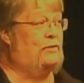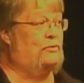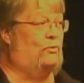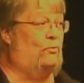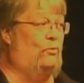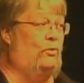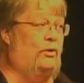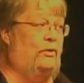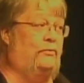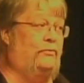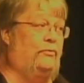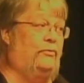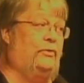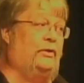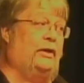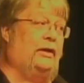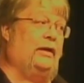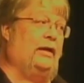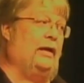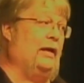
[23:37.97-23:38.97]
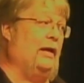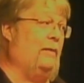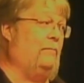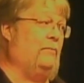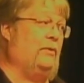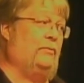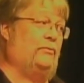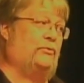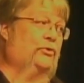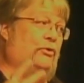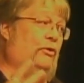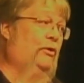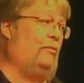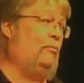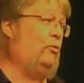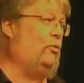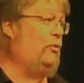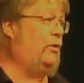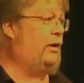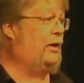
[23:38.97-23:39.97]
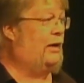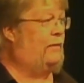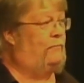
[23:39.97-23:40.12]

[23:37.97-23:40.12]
eyes are wandering and I'm in trouble and